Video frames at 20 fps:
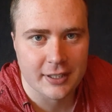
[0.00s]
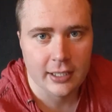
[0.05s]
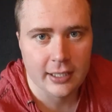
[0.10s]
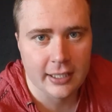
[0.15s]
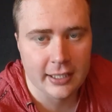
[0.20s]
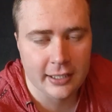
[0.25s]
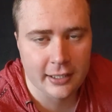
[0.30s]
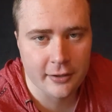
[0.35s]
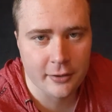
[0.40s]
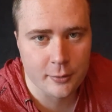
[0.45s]

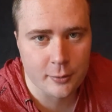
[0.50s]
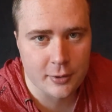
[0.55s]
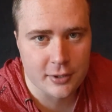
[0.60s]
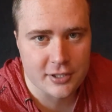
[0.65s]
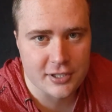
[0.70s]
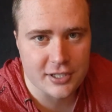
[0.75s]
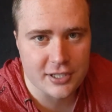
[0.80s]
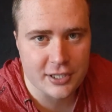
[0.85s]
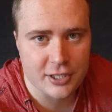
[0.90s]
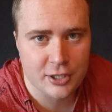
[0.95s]
In other
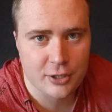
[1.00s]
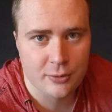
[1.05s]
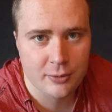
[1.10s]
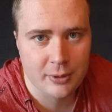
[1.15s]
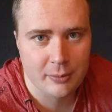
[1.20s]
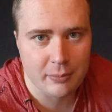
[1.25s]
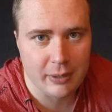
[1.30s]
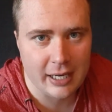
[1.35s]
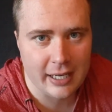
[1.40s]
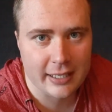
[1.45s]
words, the
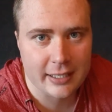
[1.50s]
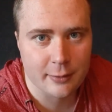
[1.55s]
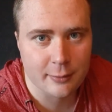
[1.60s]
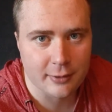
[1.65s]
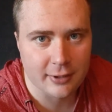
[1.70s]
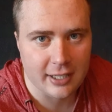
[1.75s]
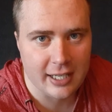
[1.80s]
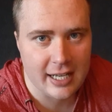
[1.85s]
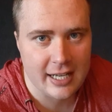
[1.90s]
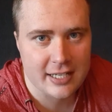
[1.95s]
human body
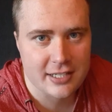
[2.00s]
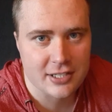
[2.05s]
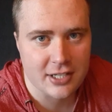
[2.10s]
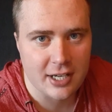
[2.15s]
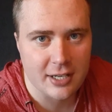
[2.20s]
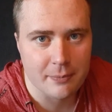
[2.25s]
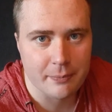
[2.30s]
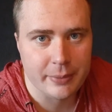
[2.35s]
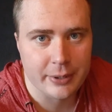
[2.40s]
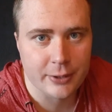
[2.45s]
relies
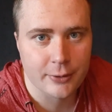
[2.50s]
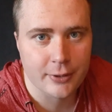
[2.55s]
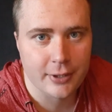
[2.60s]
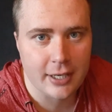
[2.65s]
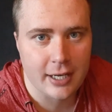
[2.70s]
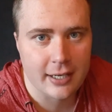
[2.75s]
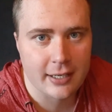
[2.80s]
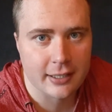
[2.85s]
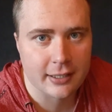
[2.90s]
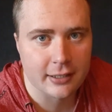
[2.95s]
on
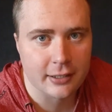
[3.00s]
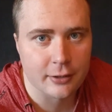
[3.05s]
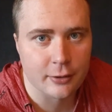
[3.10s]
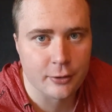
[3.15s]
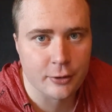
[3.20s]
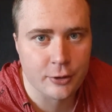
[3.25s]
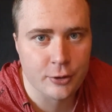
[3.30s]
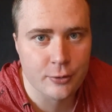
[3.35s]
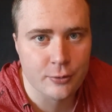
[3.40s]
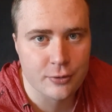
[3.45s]
periodic
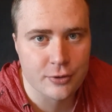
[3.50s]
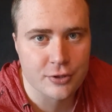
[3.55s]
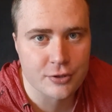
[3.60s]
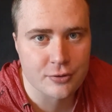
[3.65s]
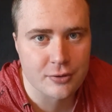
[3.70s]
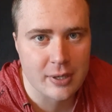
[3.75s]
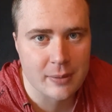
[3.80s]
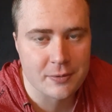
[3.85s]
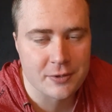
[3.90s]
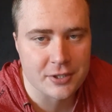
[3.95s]
acute
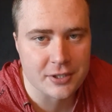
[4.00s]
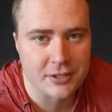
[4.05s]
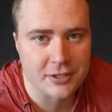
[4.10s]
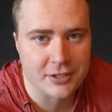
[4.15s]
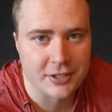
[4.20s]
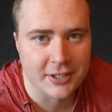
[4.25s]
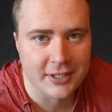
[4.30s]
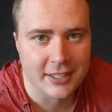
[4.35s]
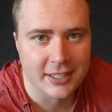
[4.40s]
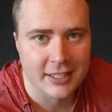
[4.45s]
disruptions